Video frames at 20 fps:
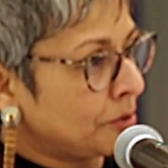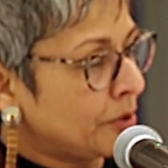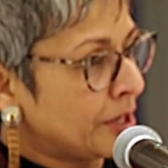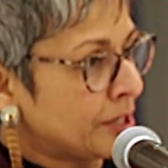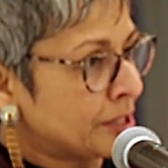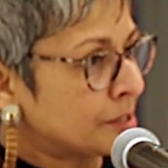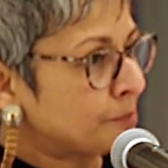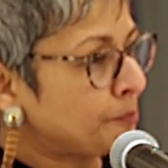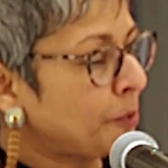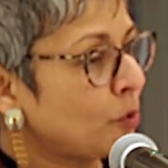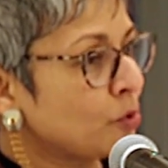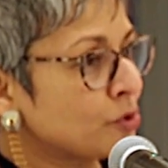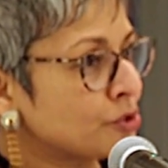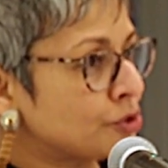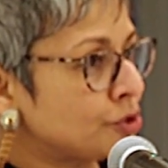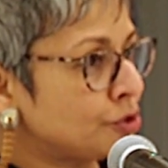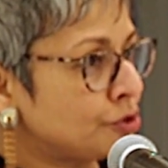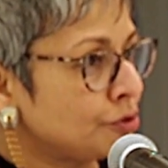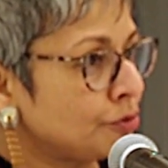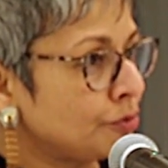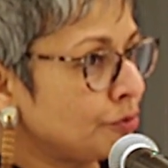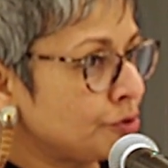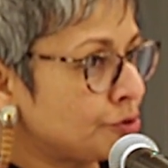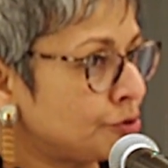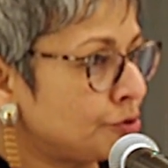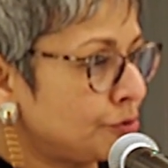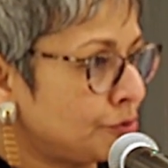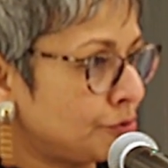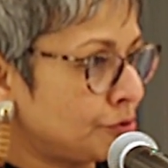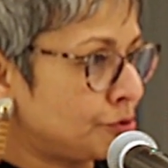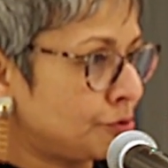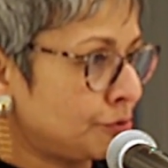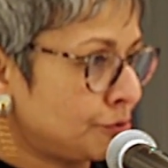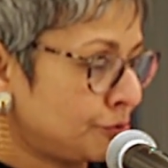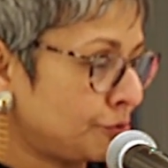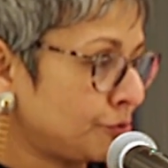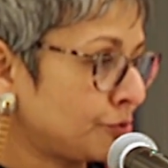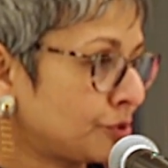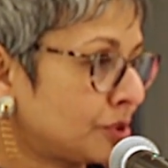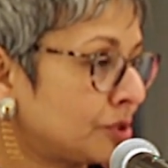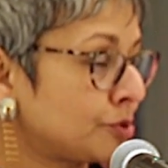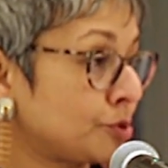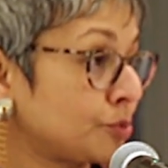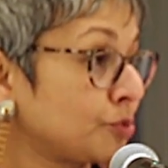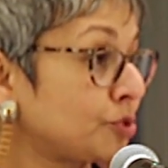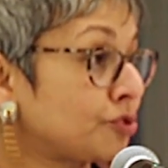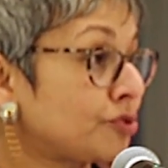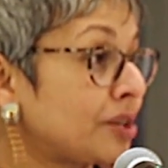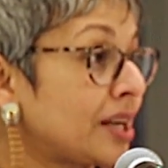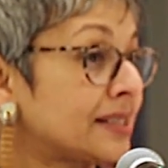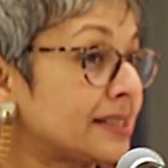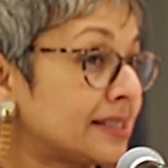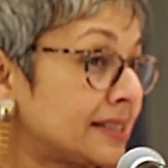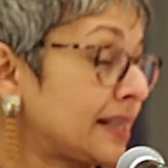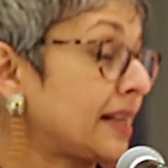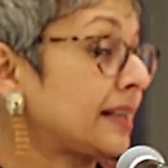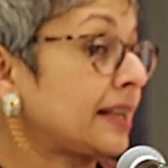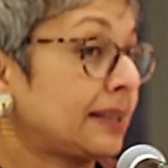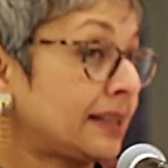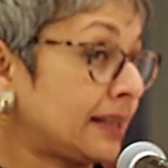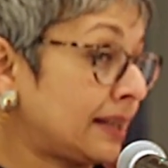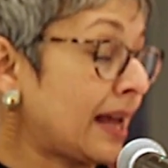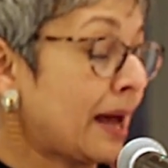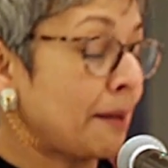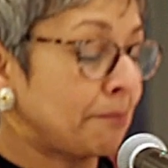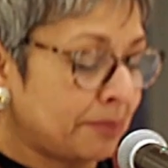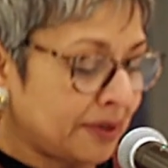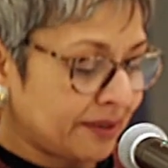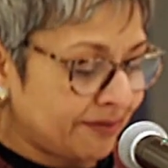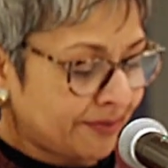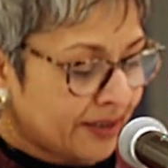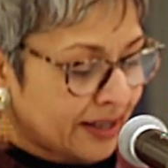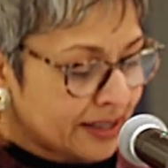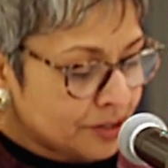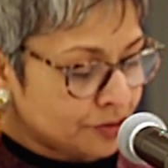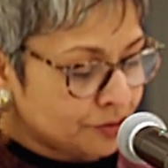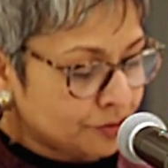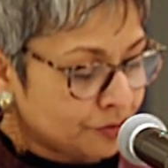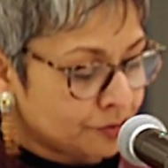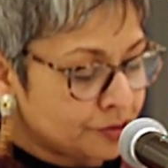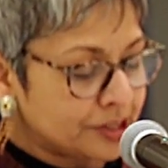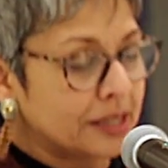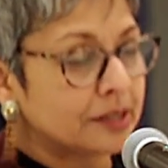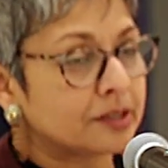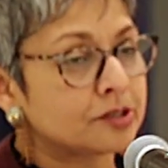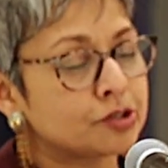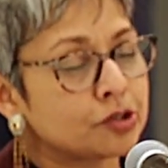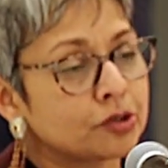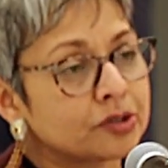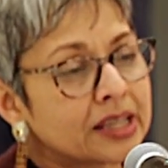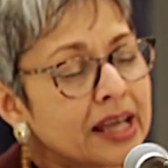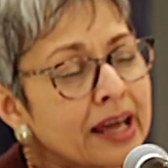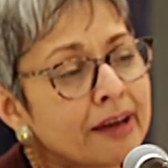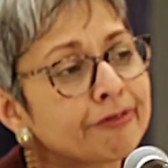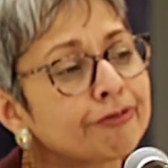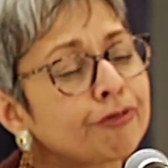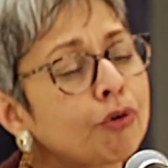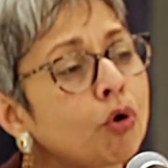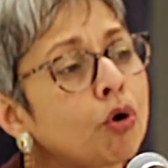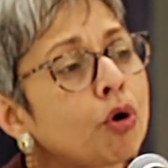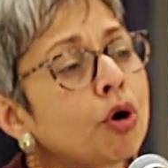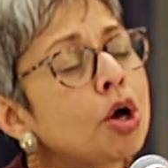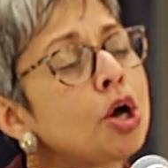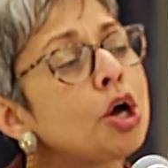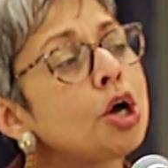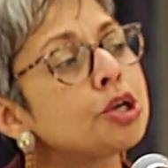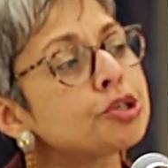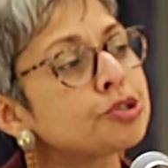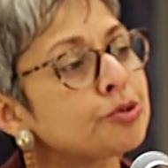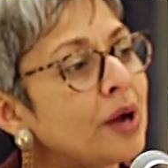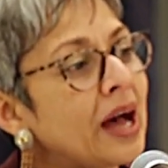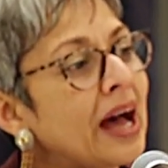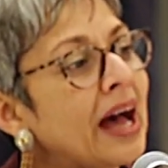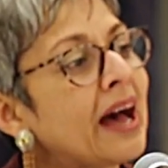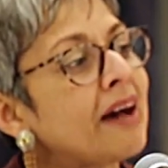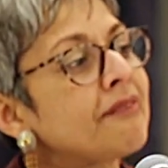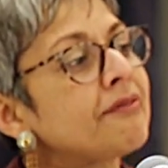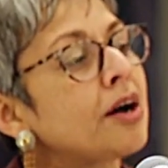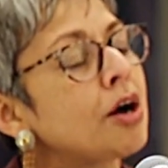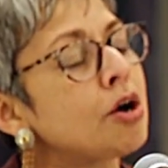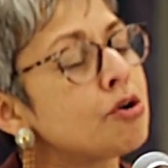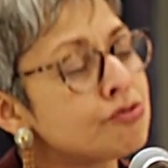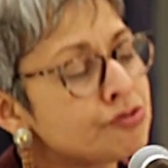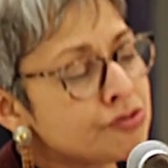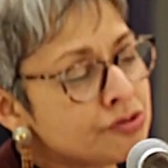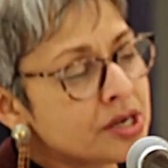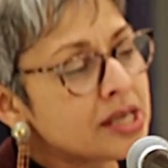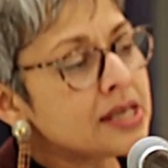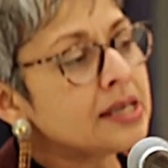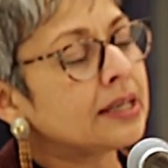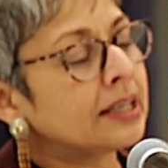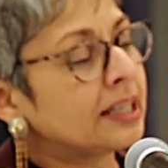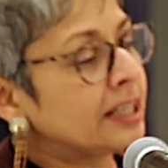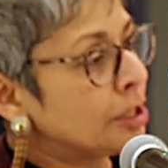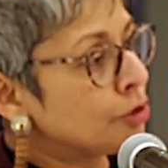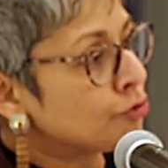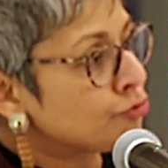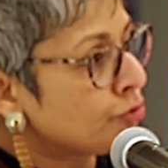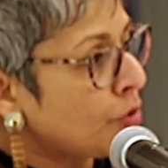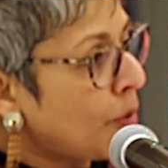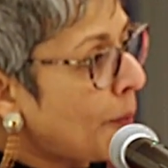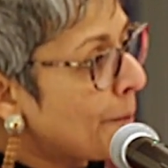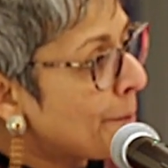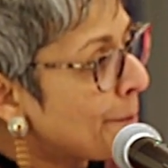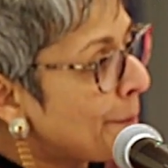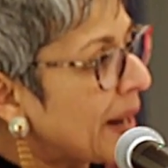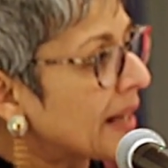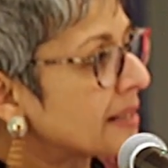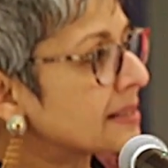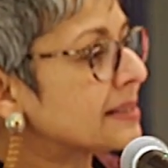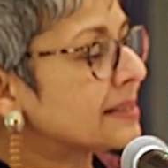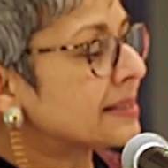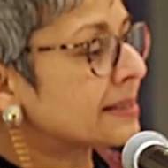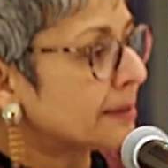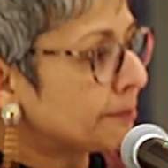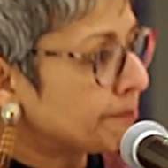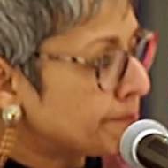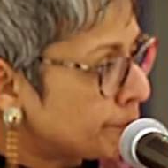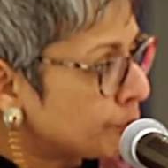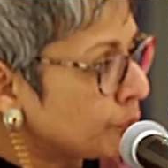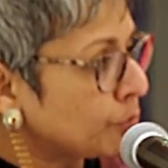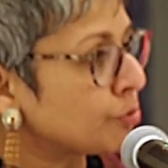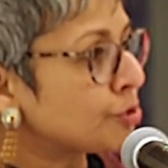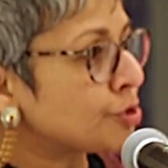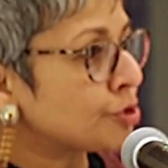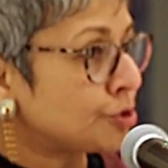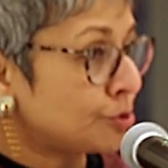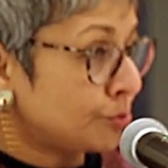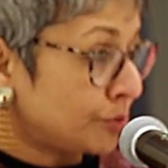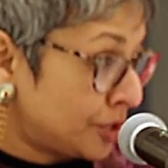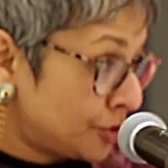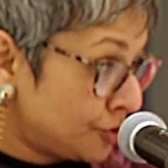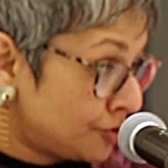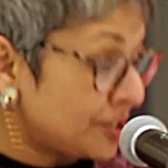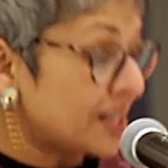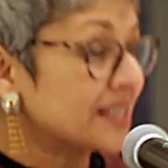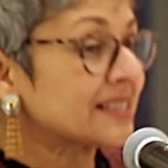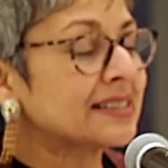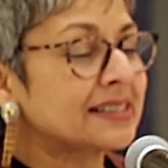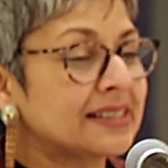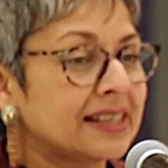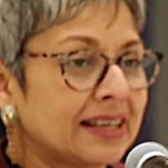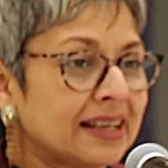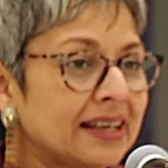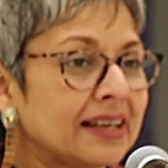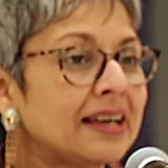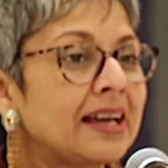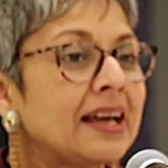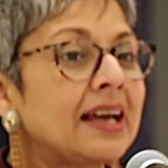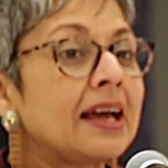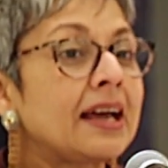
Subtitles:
exposed to threats that are then amplified through it. So therefore, to have a really robust approach to addressing